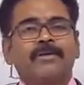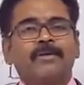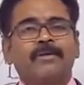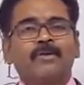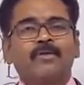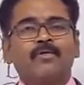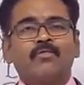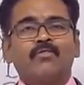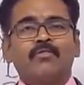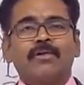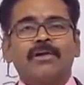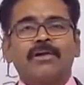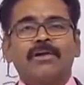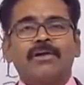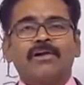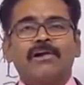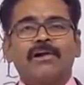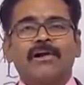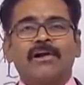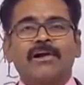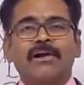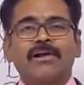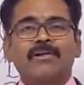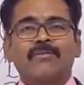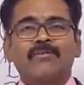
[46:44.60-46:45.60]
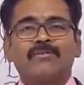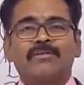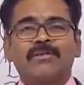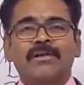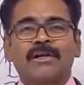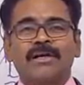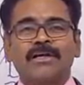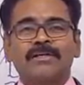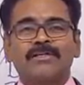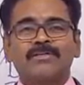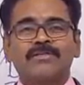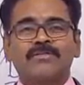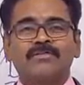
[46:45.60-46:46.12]
When column tries
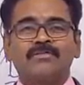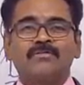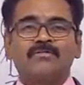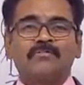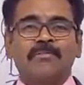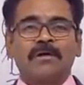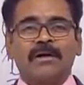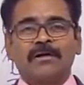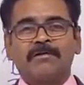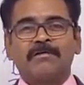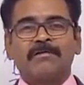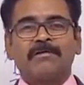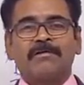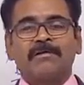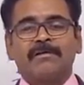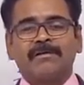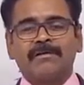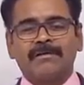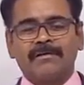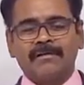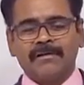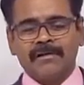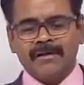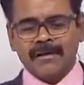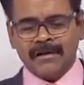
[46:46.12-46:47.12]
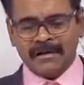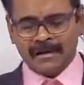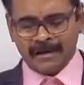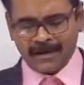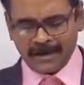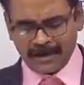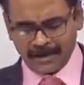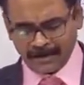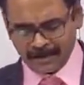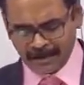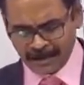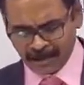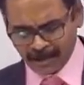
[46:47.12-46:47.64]
to buckle,
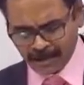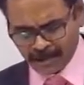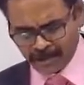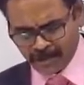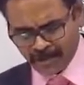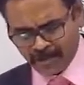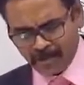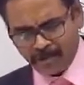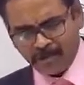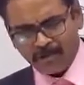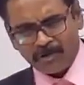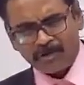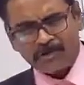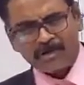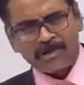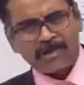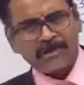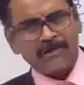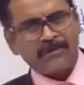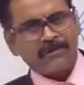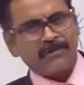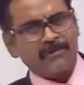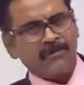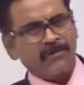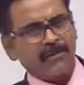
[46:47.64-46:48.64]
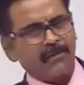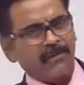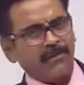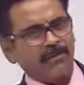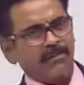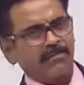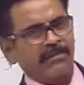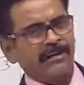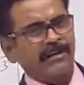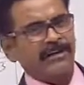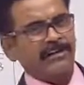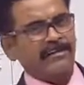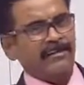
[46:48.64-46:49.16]
the total floor
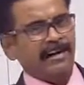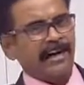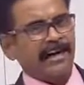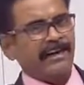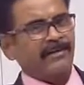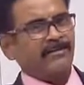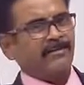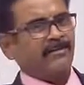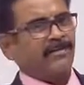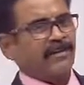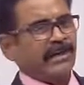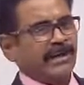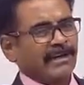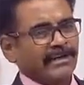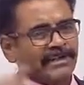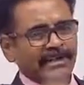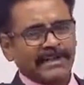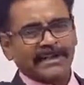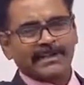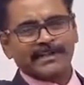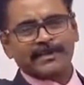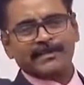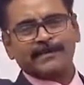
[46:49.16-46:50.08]
will try to resist